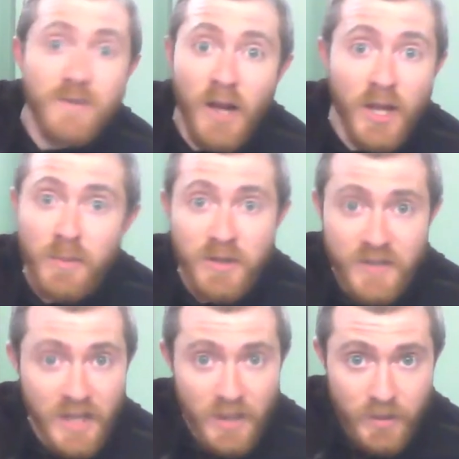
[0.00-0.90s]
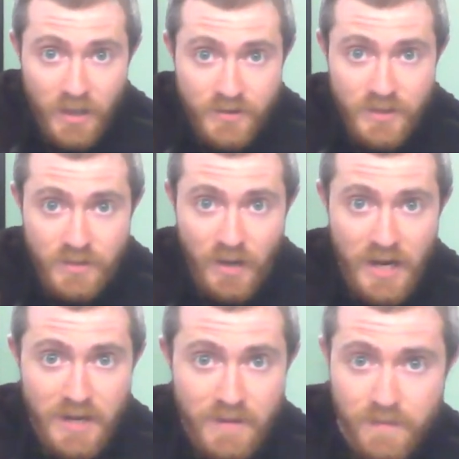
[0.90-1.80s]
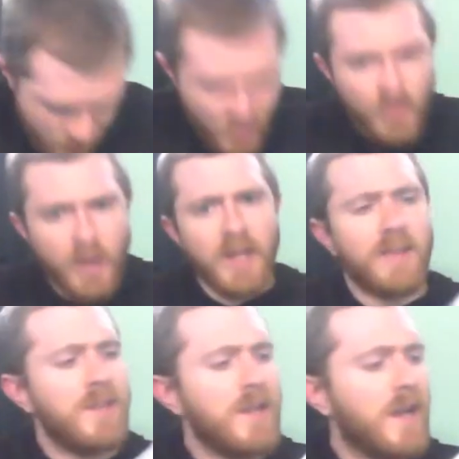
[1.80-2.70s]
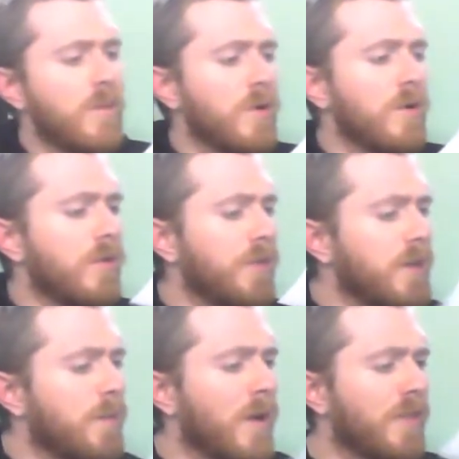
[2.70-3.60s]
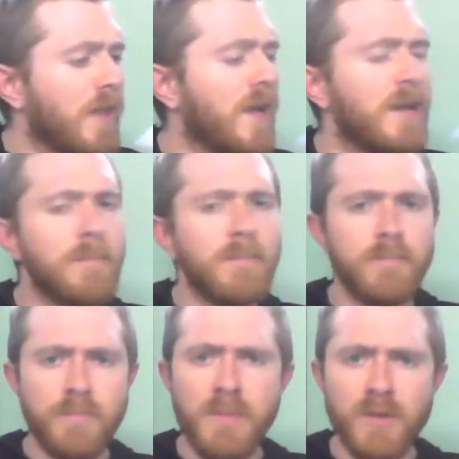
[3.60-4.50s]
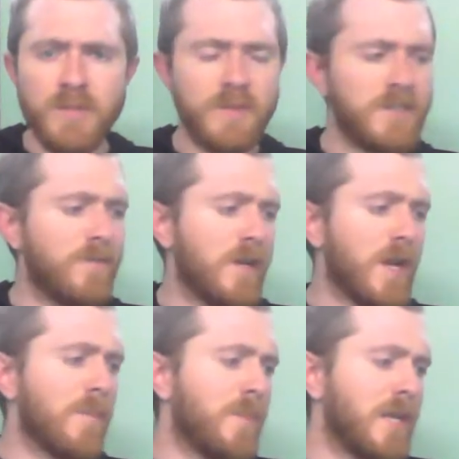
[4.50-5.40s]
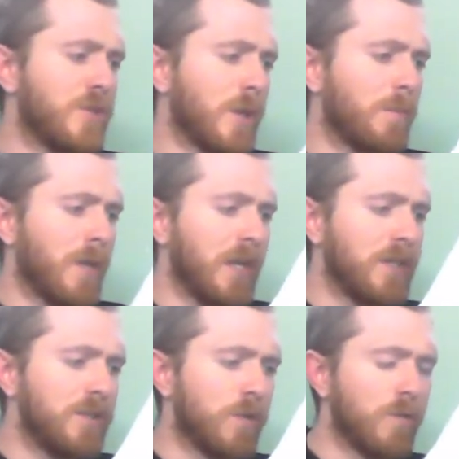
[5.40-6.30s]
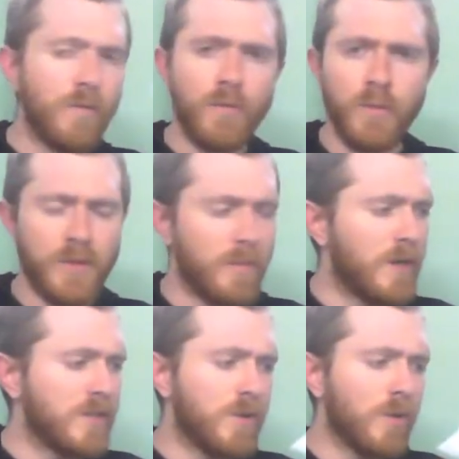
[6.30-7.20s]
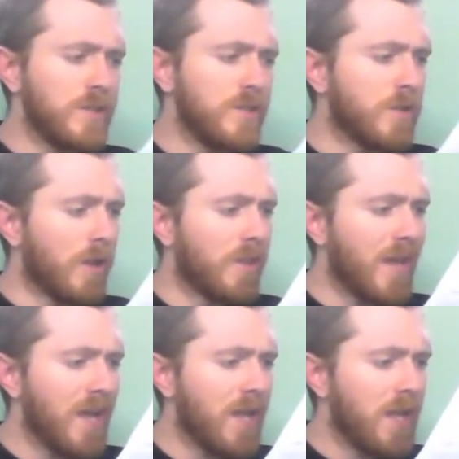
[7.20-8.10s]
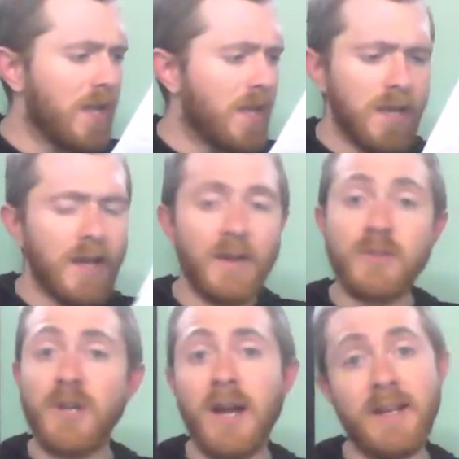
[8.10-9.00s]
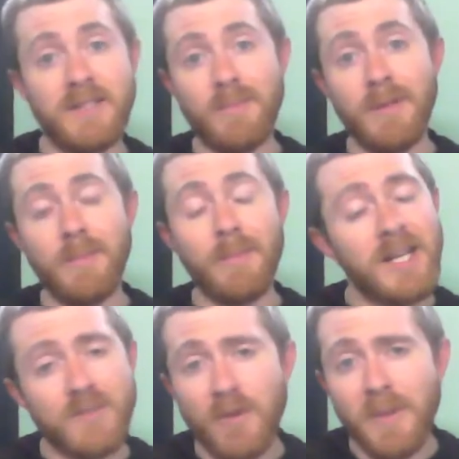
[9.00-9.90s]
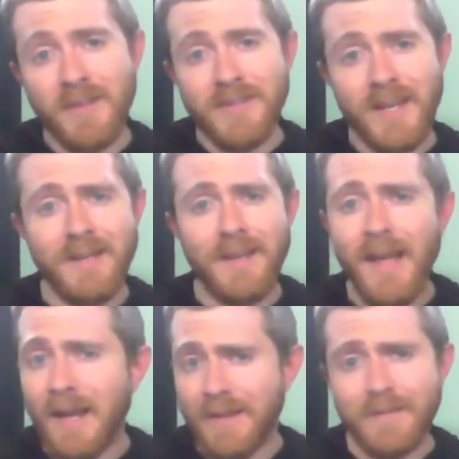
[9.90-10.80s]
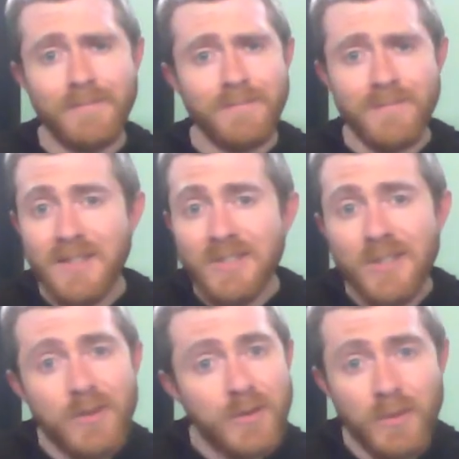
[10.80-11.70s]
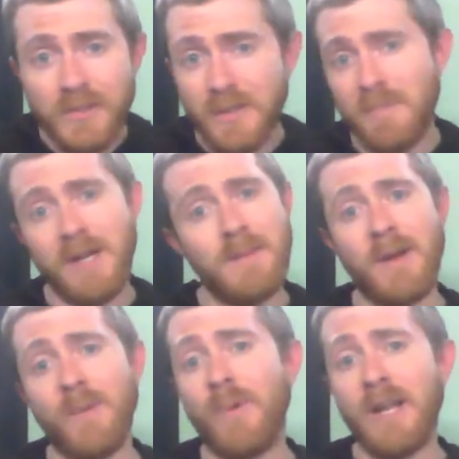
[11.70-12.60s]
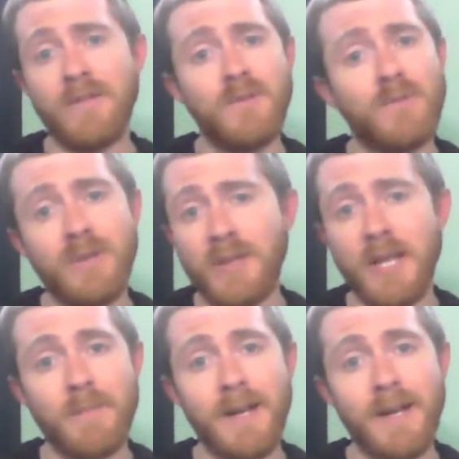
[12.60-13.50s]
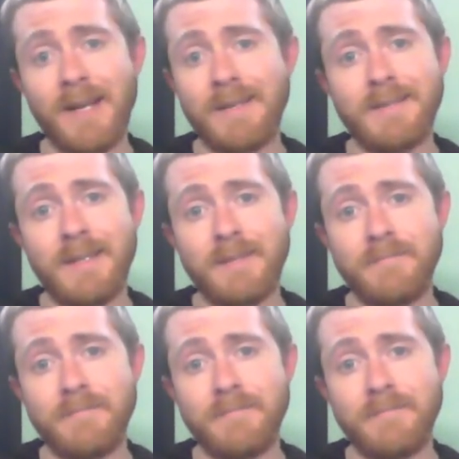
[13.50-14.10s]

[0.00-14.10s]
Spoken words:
valuable as anyone else's, right? So you're right, I think I will think about that and be more specific on my Patreon page of what the money's going to and all that. And I'll try not to be bashful about saying, hey, consider throwing some money my way if you really like my content.